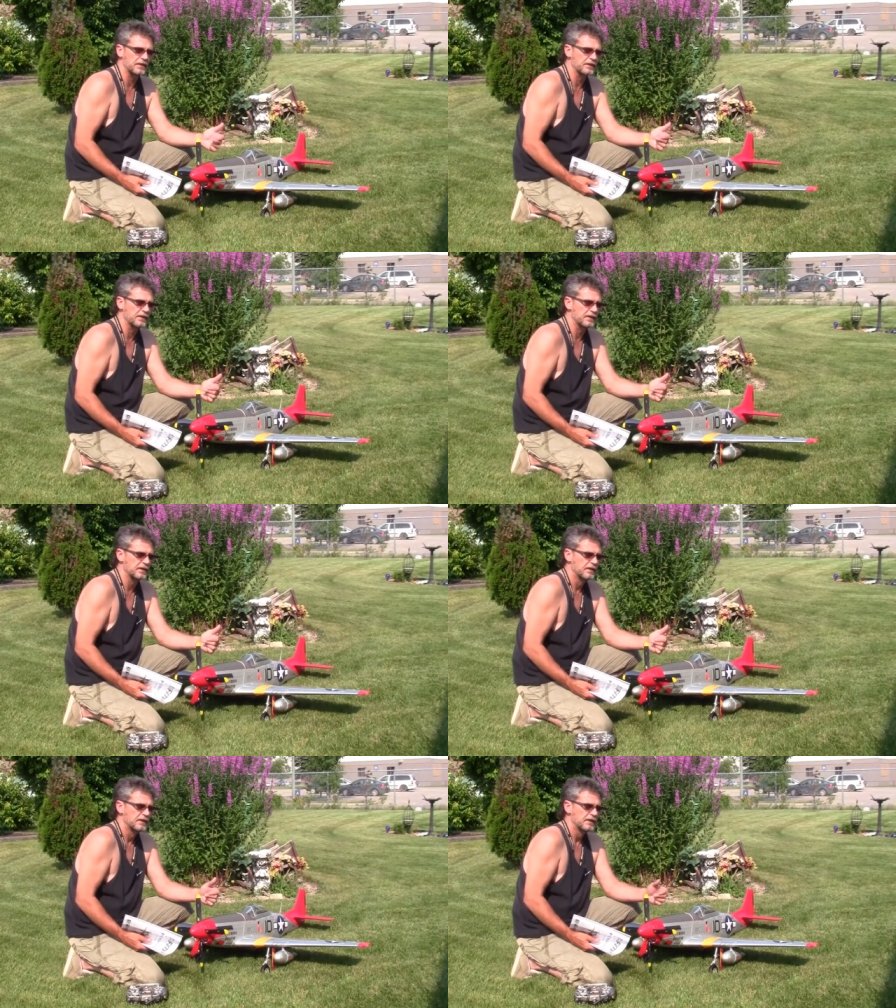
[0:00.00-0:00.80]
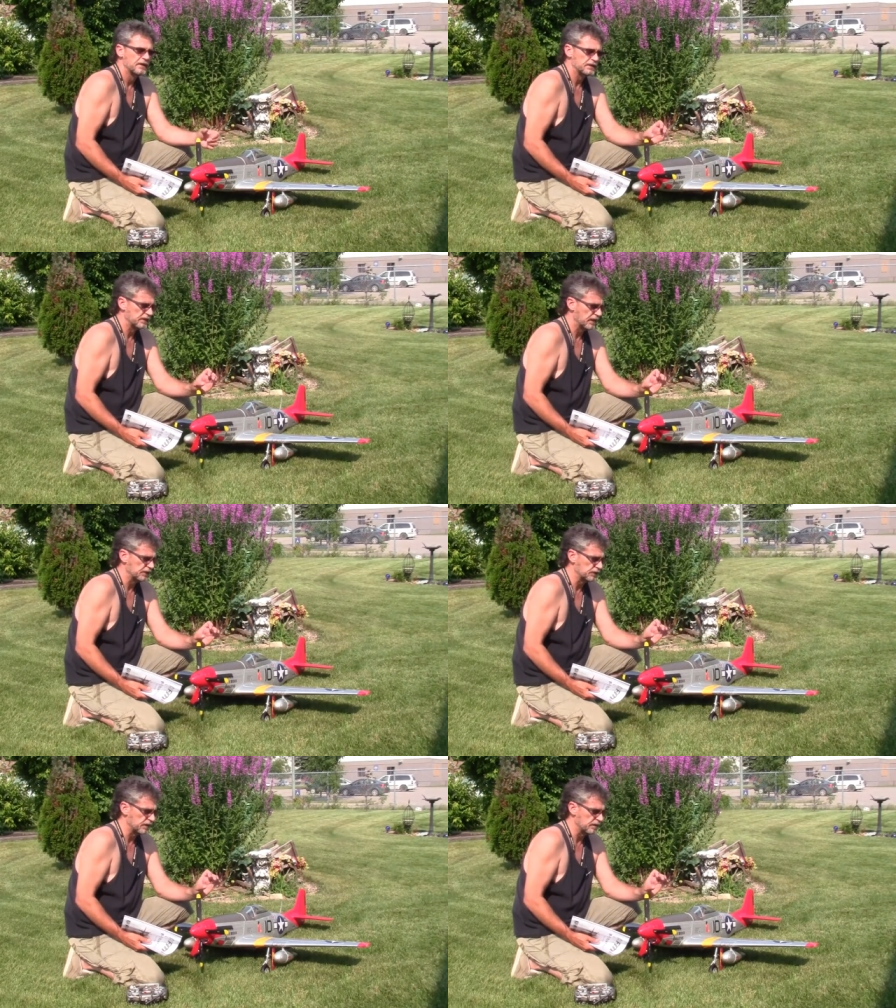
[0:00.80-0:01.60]
other than this little
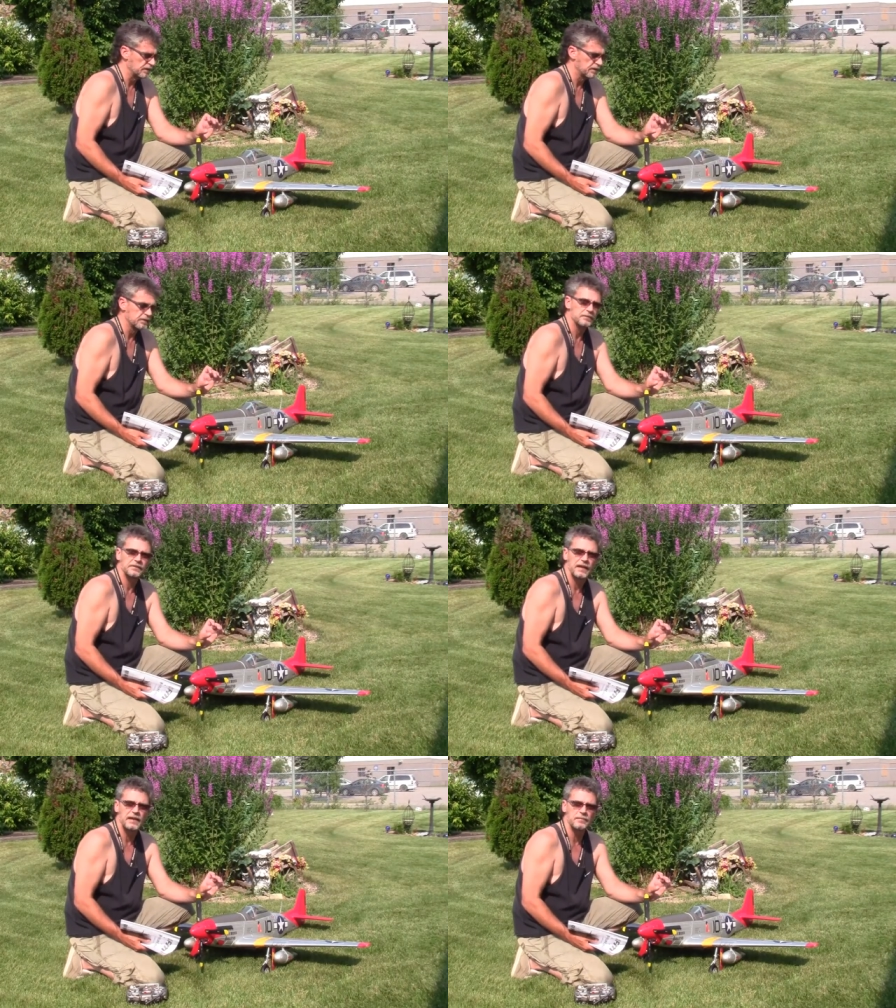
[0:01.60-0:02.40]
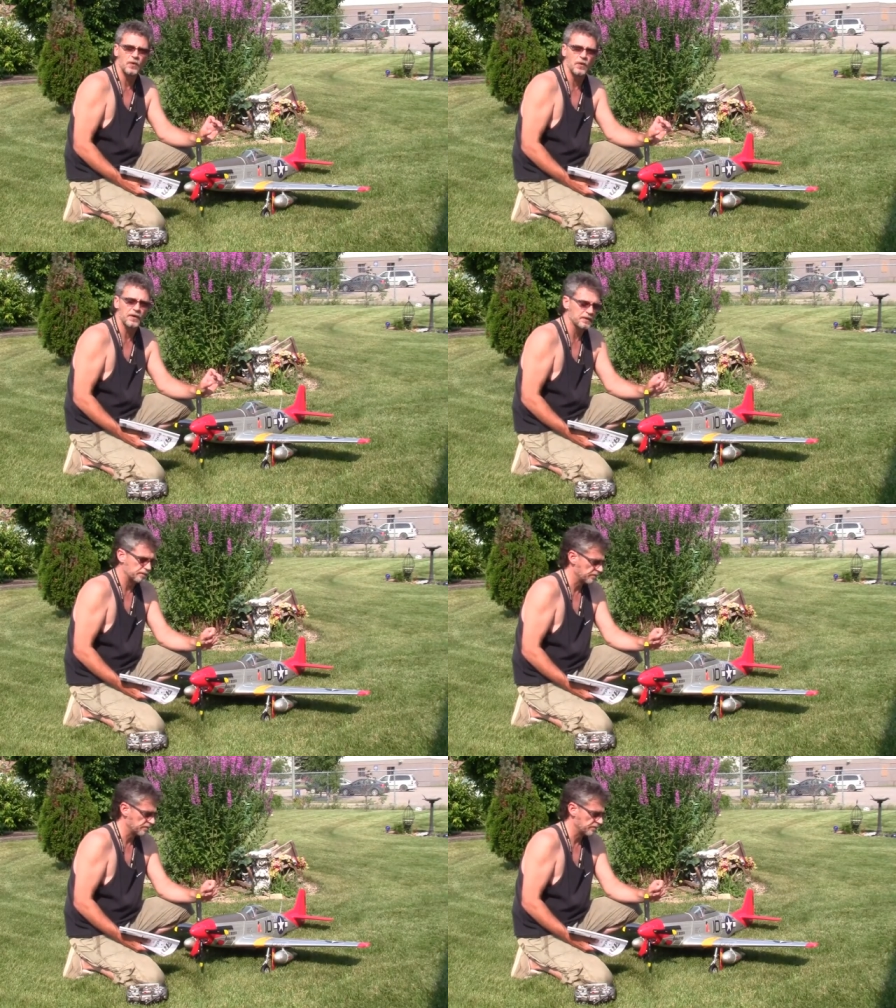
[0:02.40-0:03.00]
sort of tiny board,